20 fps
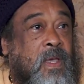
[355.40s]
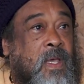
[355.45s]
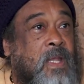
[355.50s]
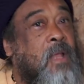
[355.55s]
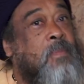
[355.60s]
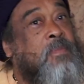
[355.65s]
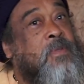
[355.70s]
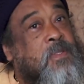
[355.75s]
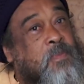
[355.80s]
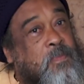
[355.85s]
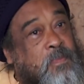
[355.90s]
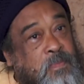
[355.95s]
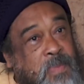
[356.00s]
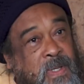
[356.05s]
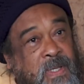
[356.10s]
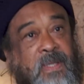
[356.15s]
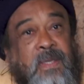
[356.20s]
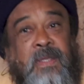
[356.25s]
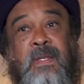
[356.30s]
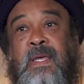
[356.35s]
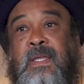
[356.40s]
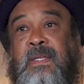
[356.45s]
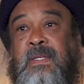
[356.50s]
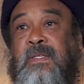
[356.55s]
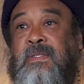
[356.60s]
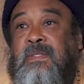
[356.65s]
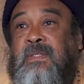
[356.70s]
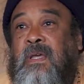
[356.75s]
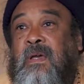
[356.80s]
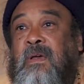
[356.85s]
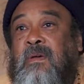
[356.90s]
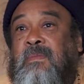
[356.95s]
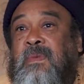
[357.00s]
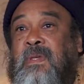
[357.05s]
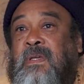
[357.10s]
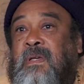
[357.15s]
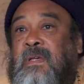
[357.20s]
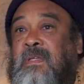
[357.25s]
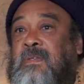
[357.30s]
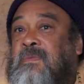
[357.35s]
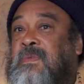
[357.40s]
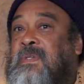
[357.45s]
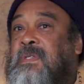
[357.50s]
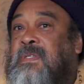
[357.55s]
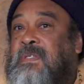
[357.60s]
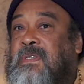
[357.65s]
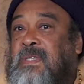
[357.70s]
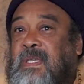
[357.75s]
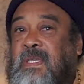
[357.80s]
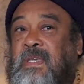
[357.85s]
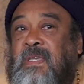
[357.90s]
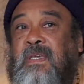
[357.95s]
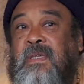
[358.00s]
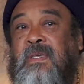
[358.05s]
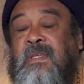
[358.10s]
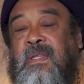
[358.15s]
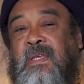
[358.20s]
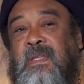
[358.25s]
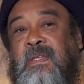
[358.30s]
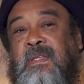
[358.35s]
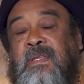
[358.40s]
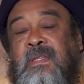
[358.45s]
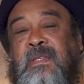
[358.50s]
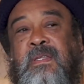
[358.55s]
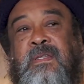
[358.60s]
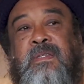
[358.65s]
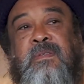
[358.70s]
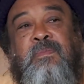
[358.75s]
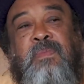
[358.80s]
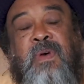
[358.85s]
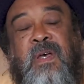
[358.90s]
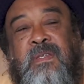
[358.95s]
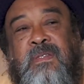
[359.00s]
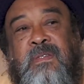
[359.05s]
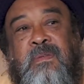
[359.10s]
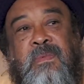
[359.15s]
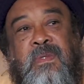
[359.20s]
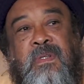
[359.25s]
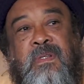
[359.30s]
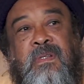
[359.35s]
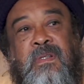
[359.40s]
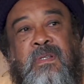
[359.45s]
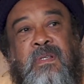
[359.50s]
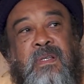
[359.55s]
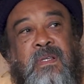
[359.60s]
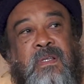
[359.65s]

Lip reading: And I'm speaking like this now because we see that it is possible.